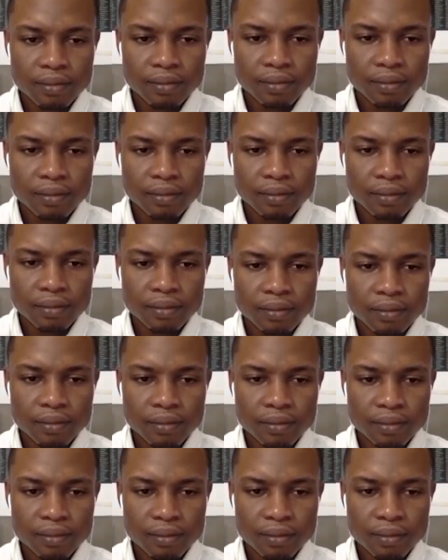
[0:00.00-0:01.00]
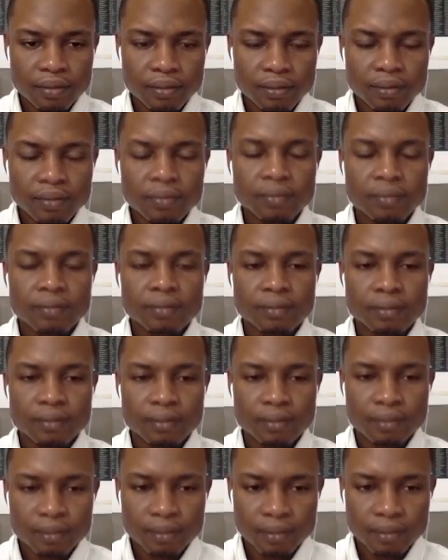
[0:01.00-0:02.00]

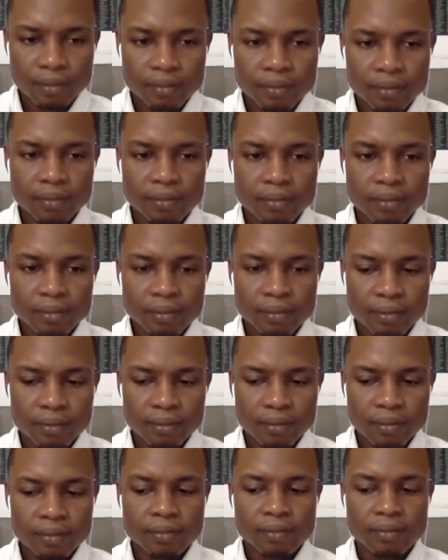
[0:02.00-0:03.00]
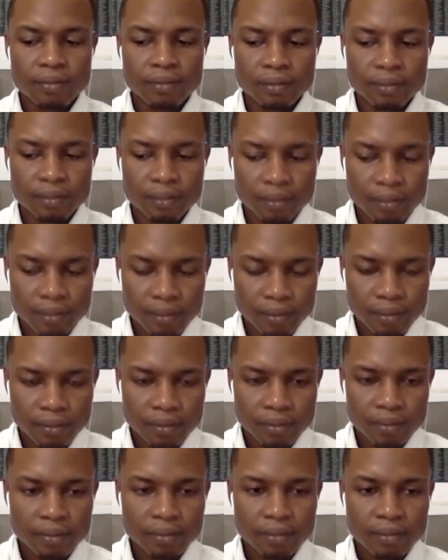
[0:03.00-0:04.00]

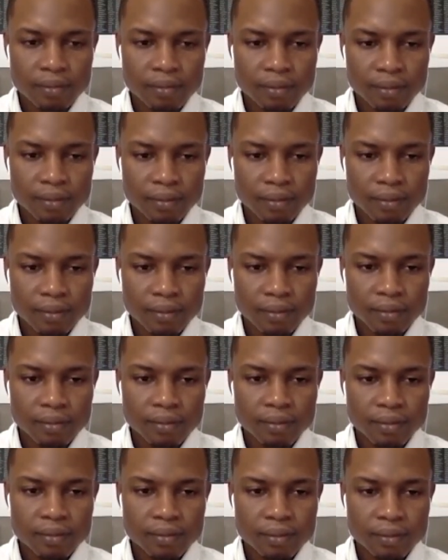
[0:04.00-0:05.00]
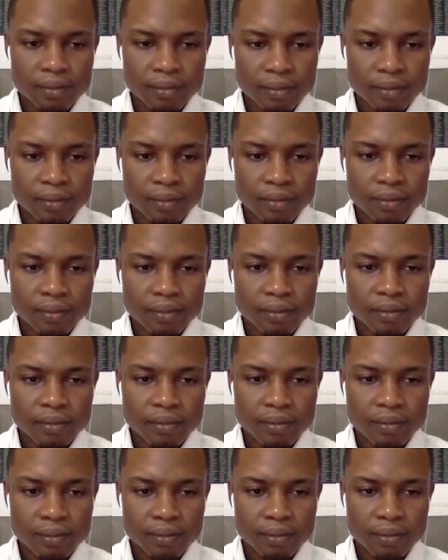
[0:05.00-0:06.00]

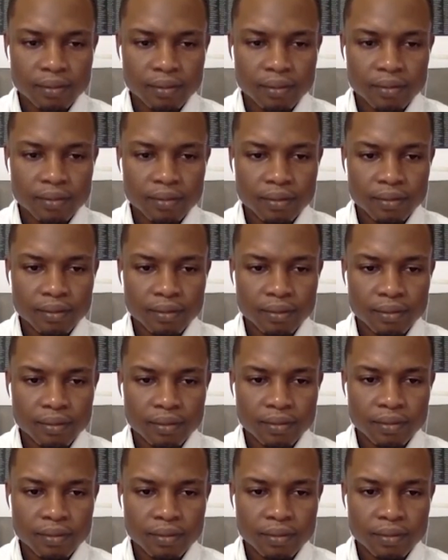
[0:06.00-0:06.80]
This person isn't speaking.